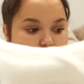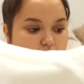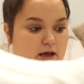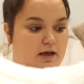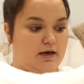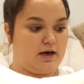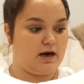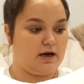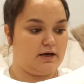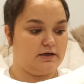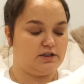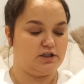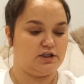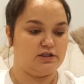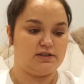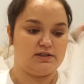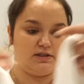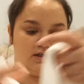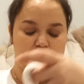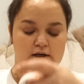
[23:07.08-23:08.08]
And I
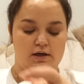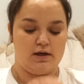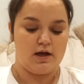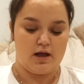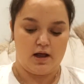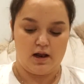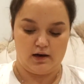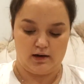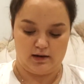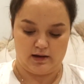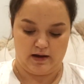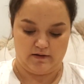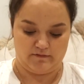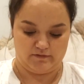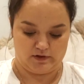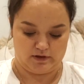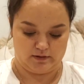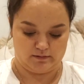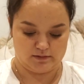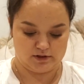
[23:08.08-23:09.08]
just
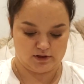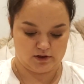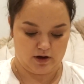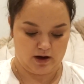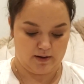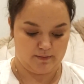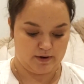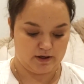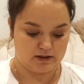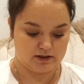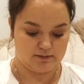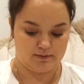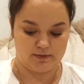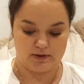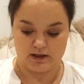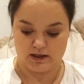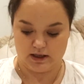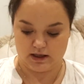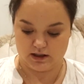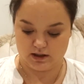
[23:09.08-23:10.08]
love them. So I picked up
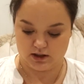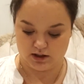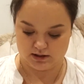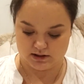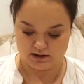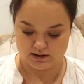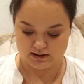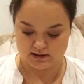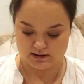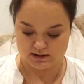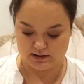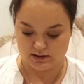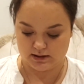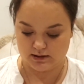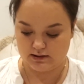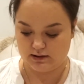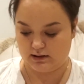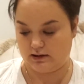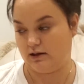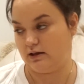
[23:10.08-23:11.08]
a knit because it's,
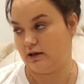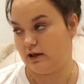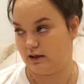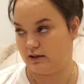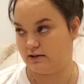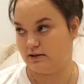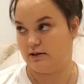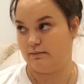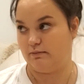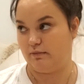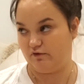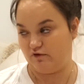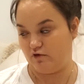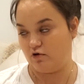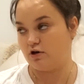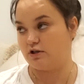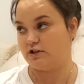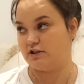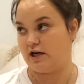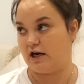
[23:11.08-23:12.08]
like I said
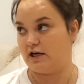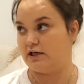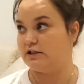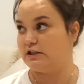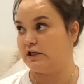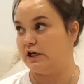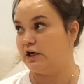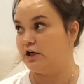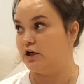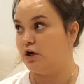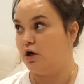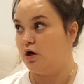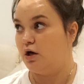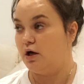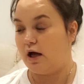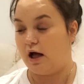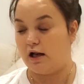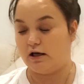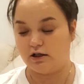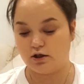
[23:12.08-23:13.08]
before, it's starting to get
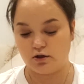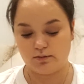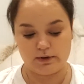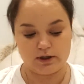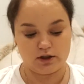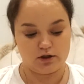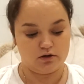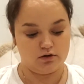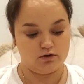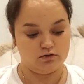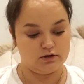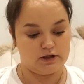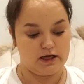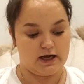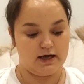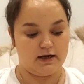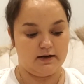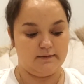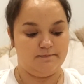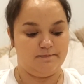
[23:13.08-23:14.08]
a little bit
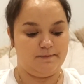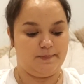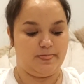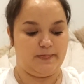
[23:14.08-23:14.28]
cooler.